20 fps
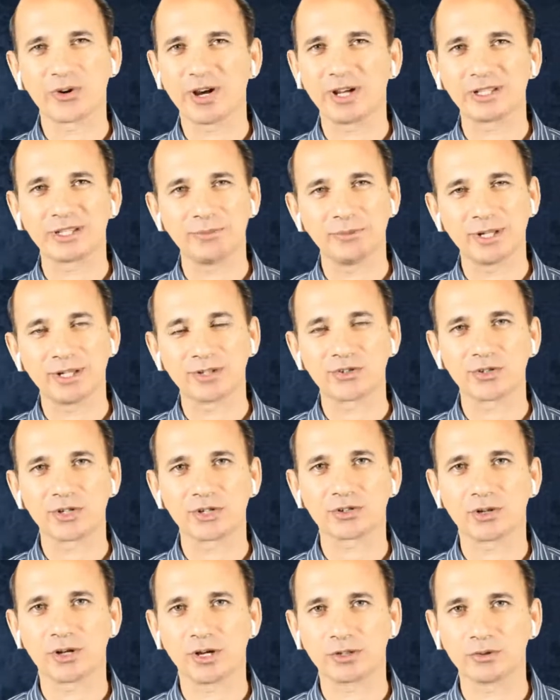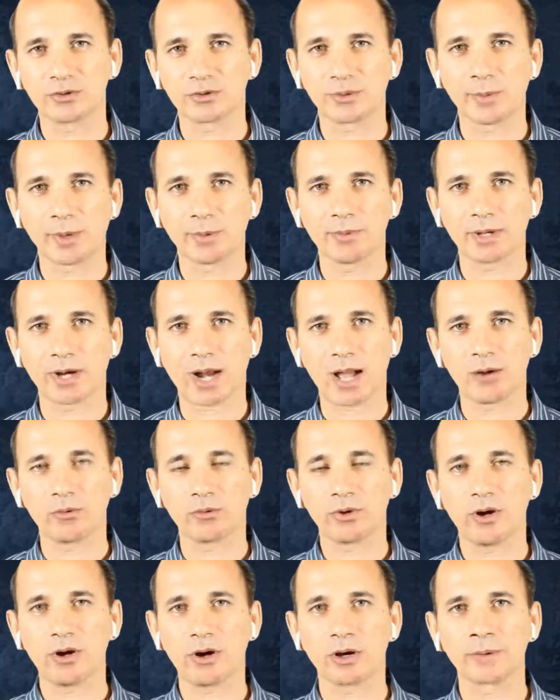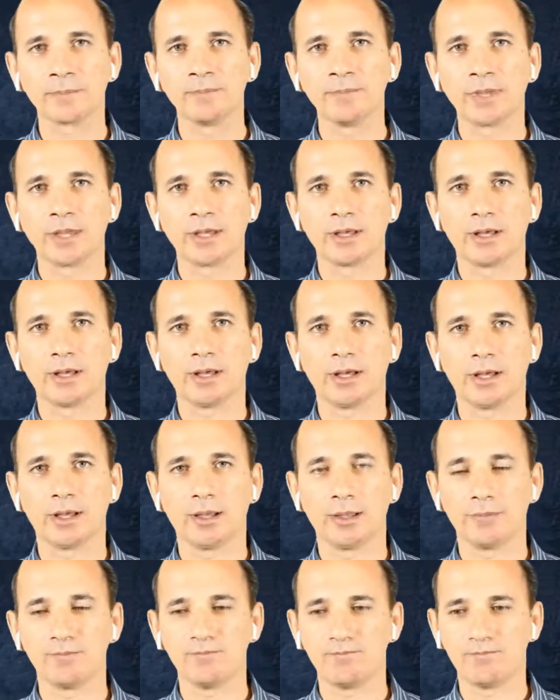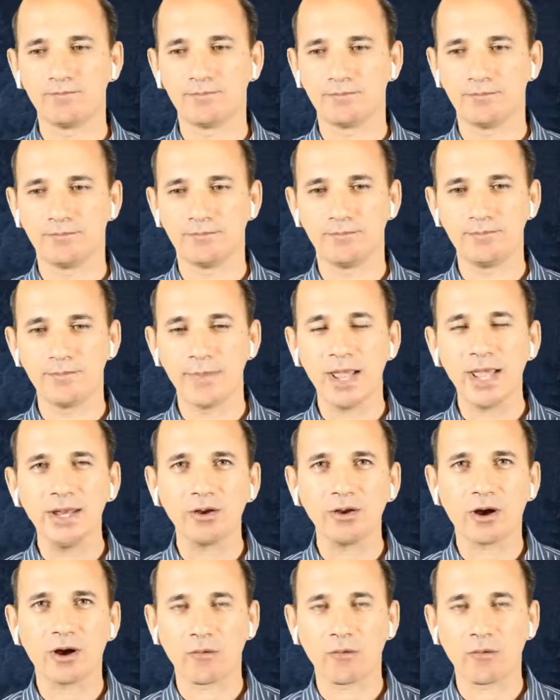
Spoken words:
90-minute session, I don't remember how long, uh, many